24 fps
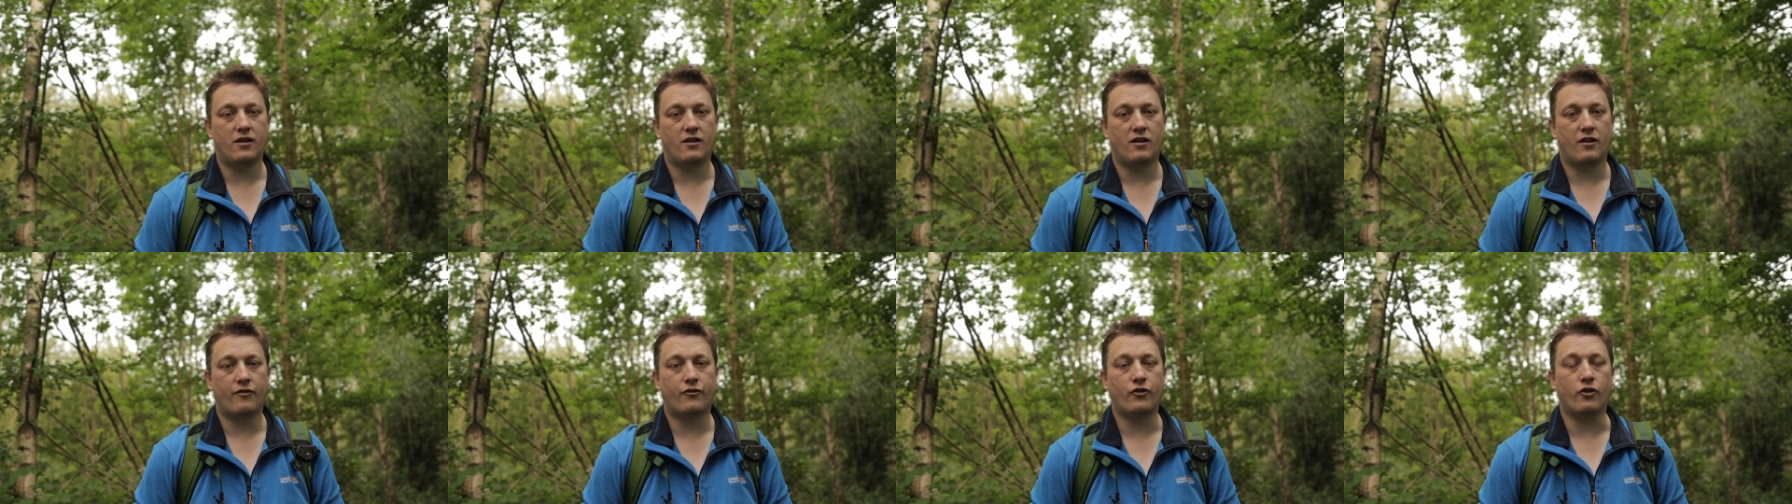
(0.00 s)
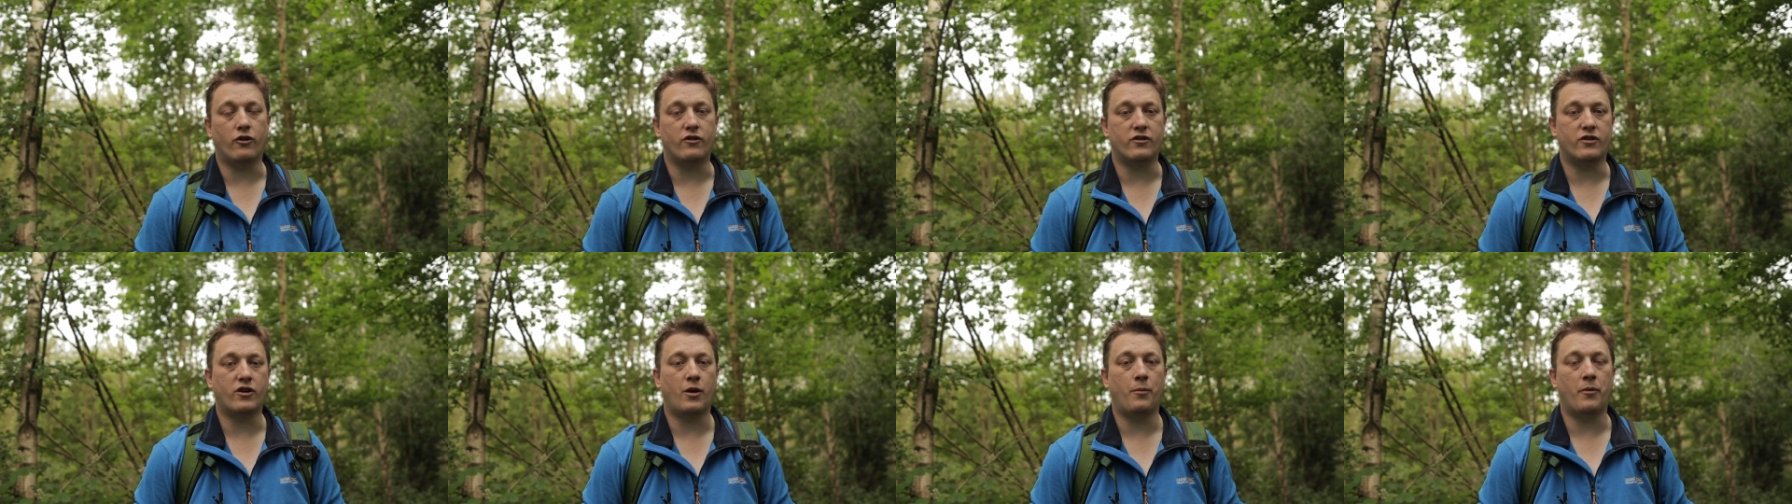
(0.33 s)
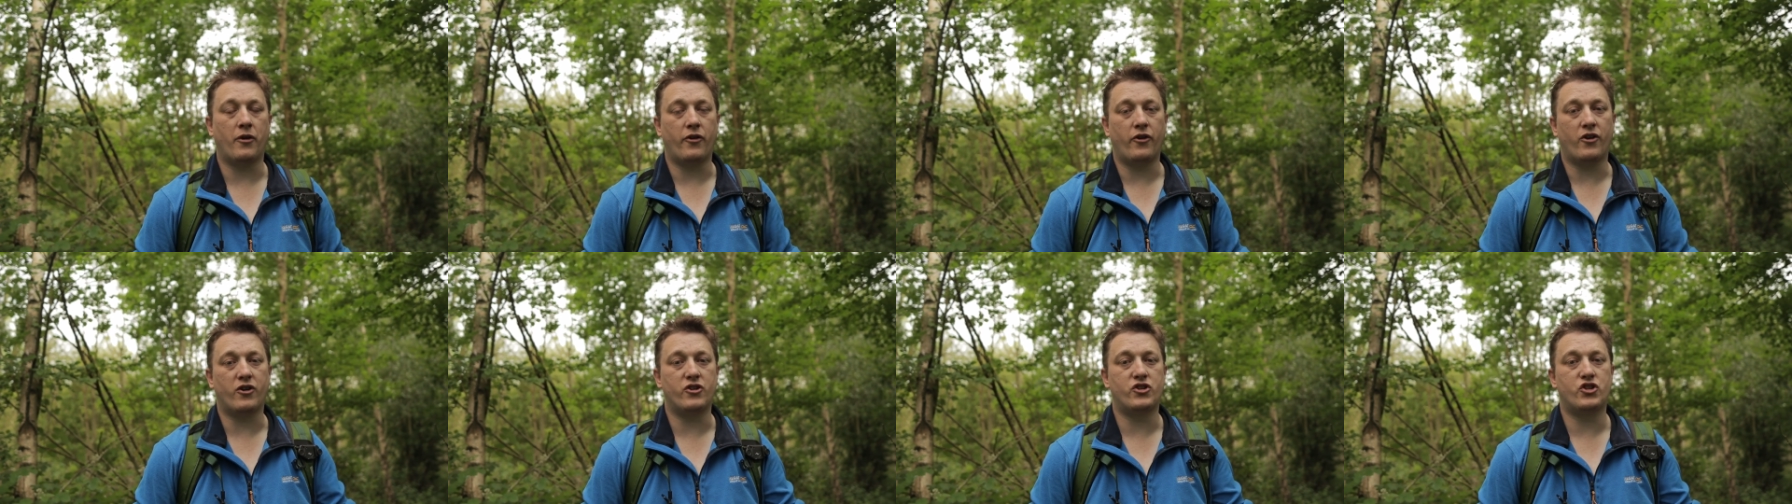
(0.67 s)
I've got a
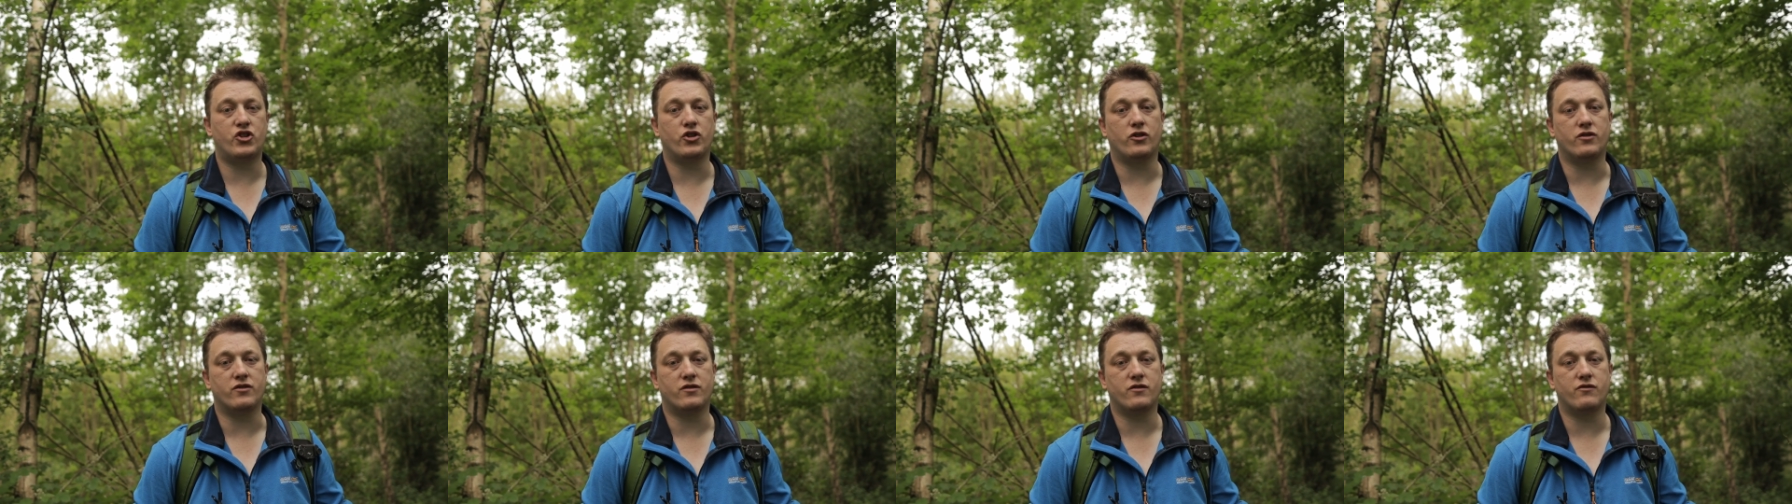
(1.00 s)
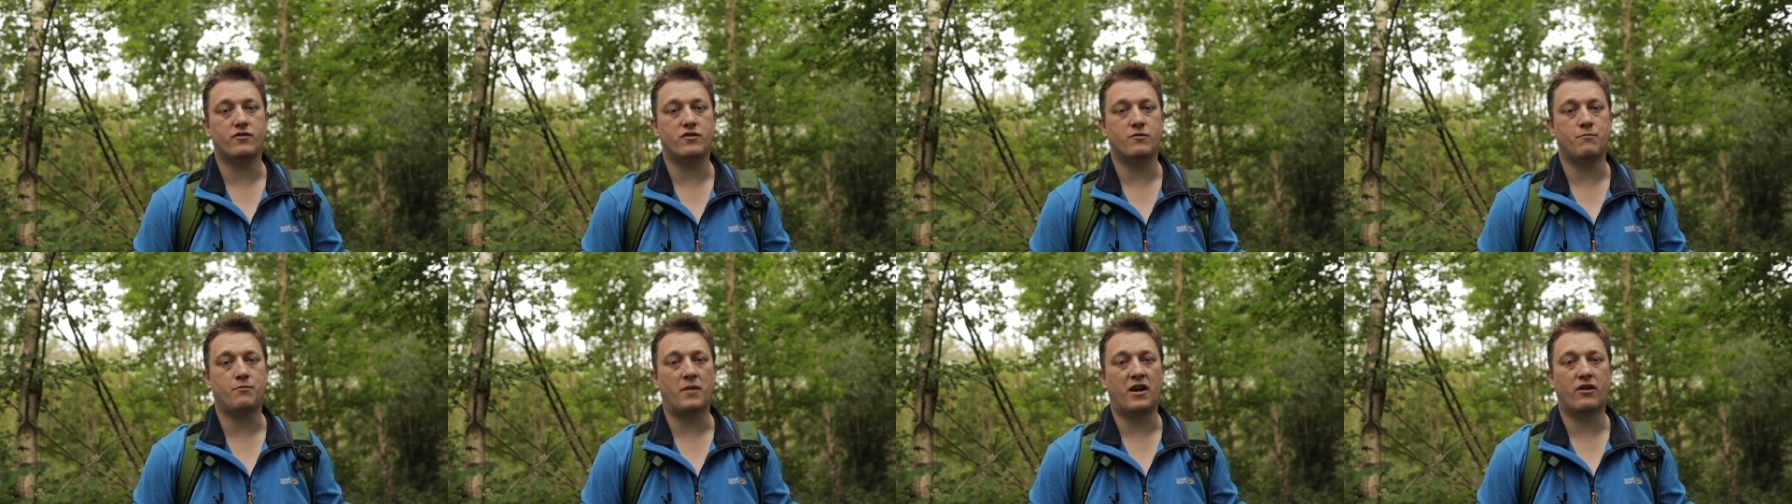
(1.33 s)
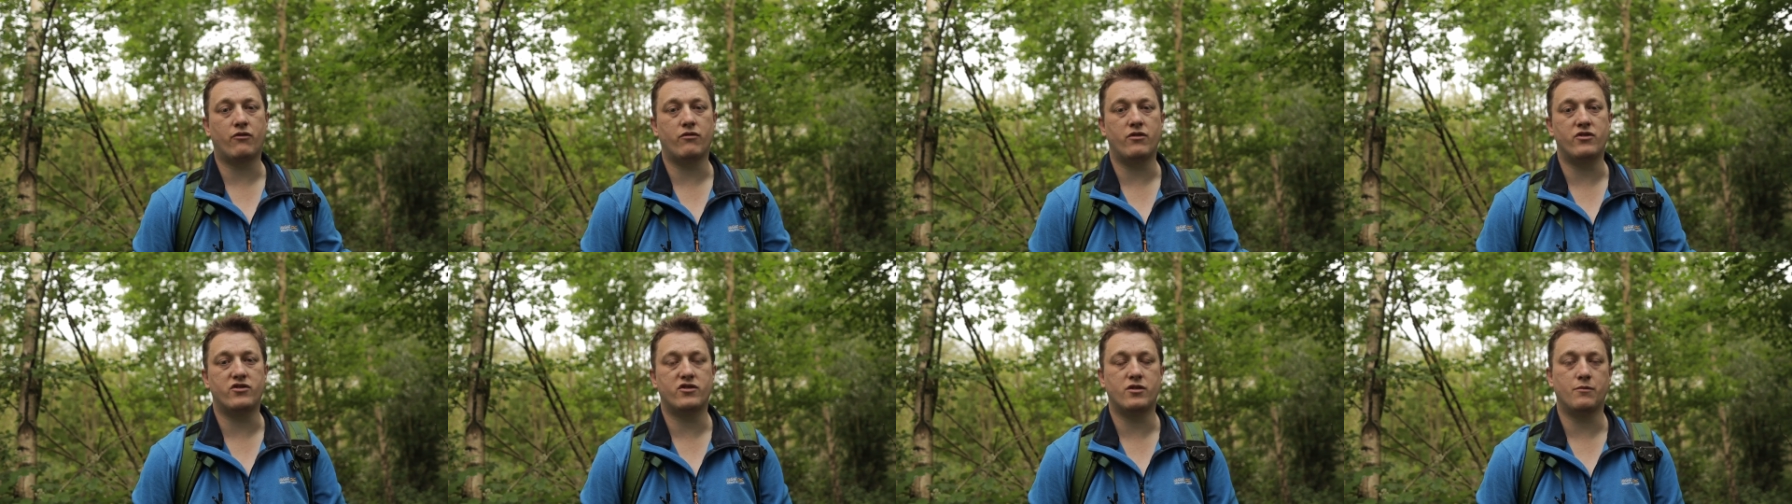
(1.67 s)
couple of nice shots of some
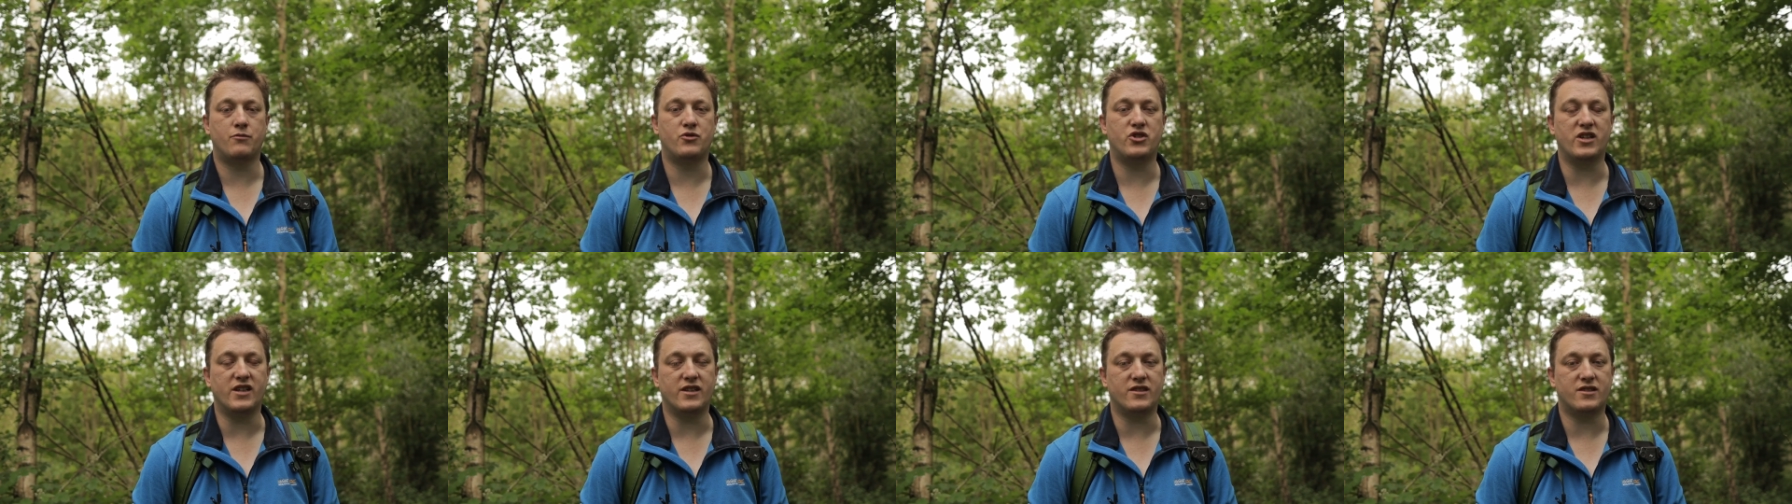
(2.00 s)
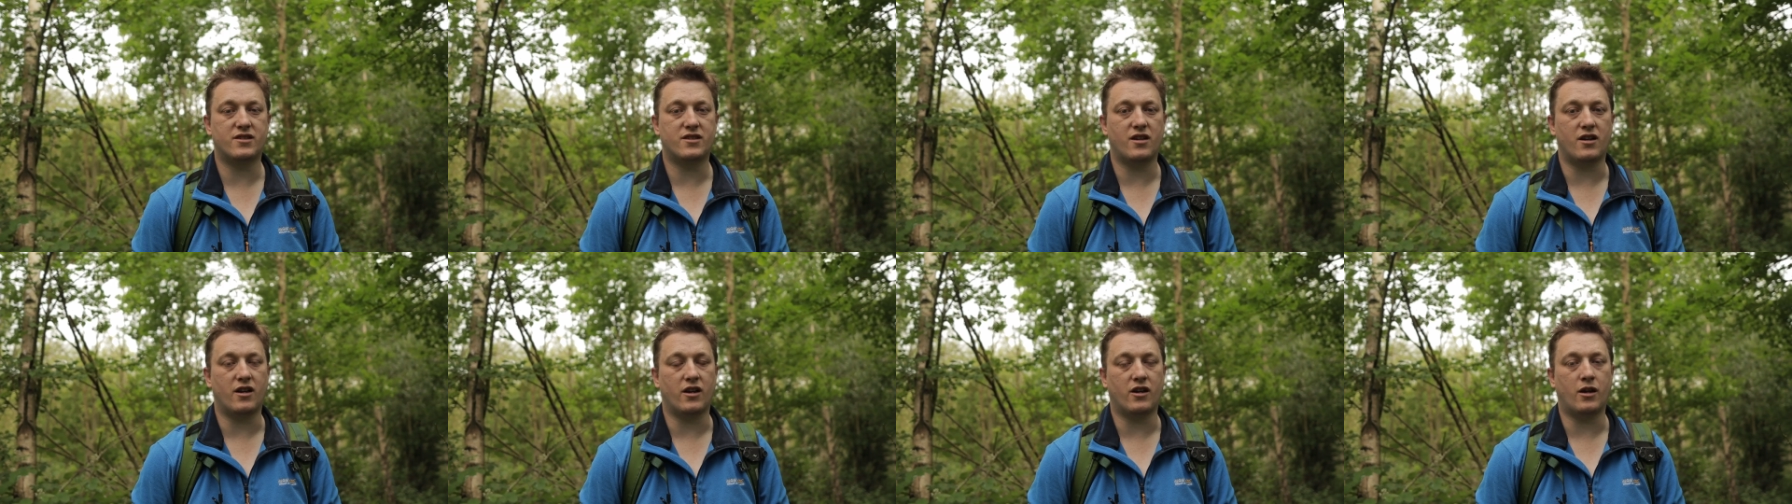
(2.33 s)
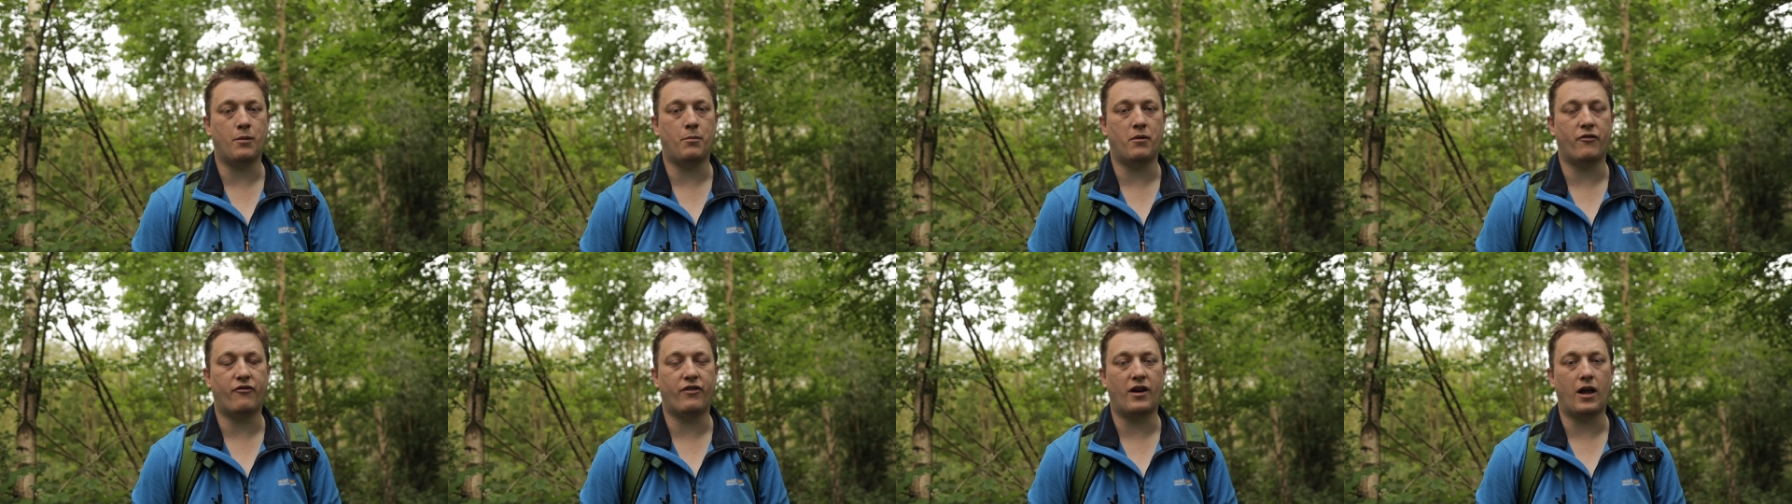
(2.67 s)
macro subjects, a
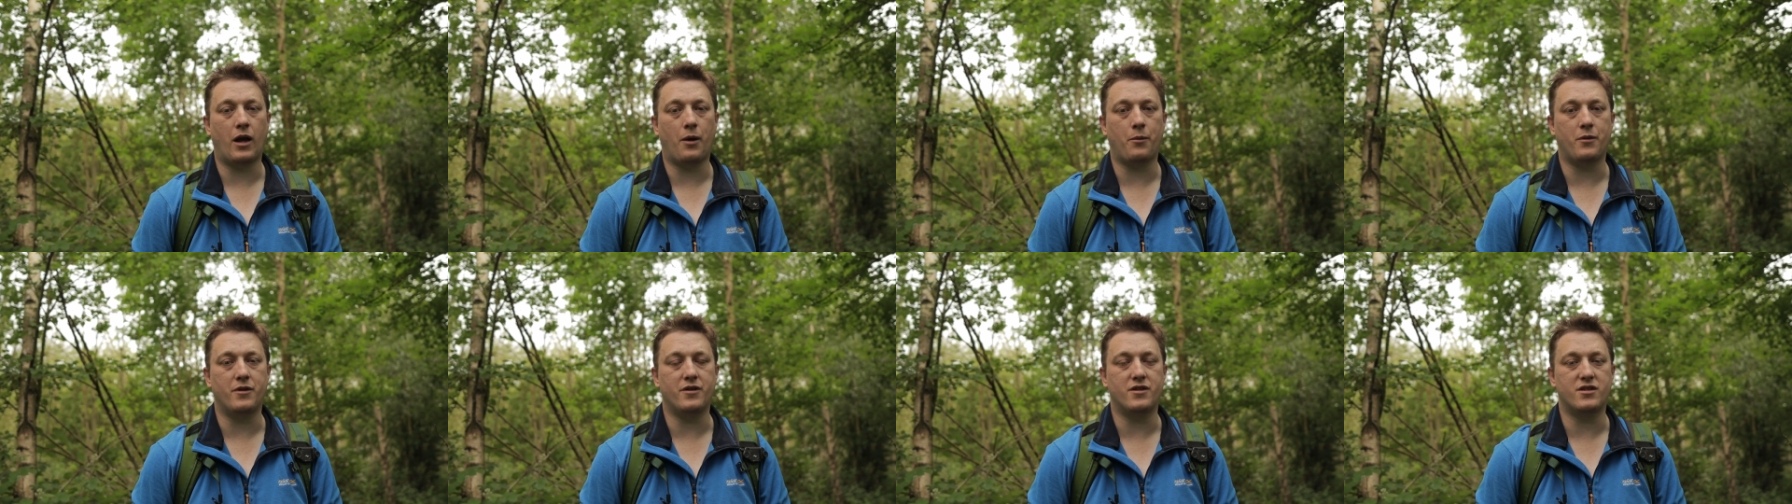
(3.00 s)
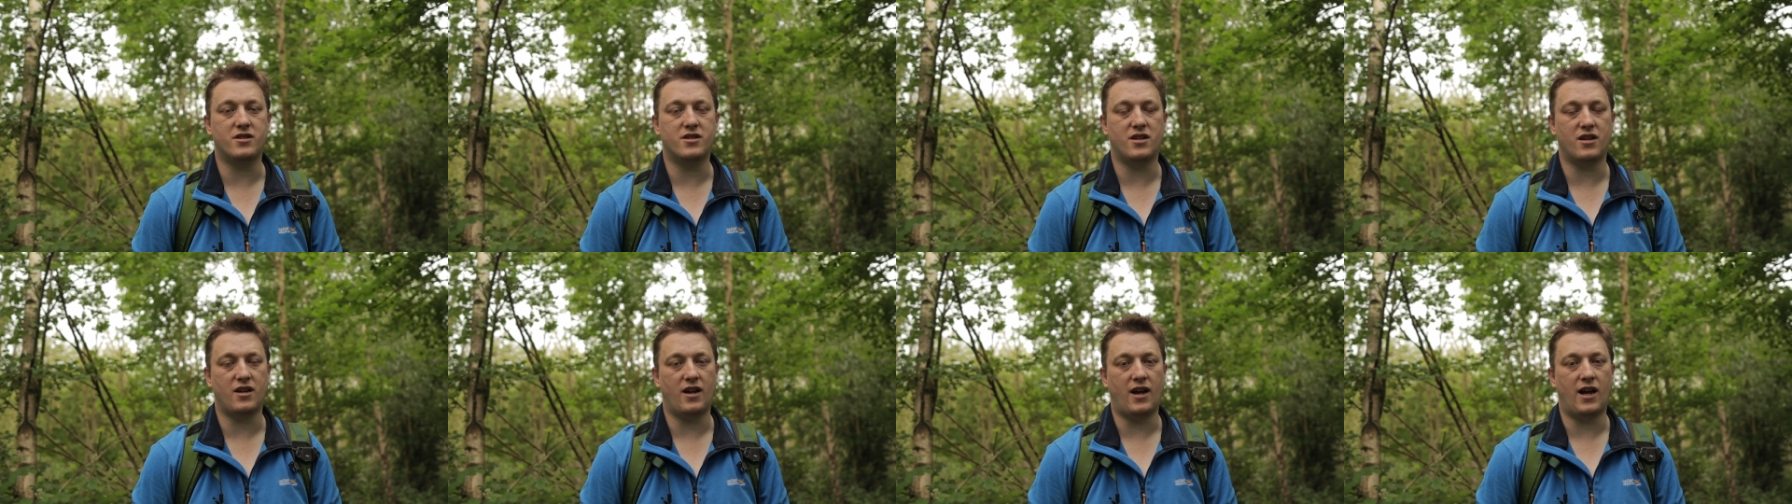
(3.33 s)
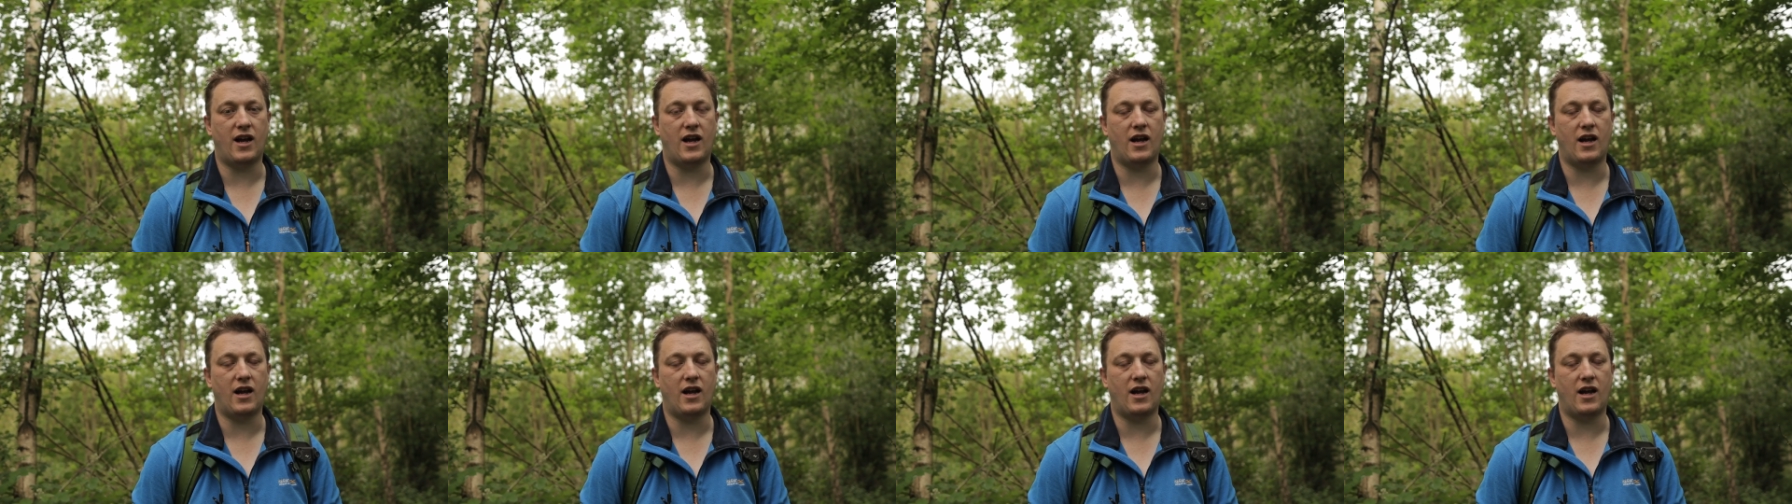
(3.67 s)
couple of flowers,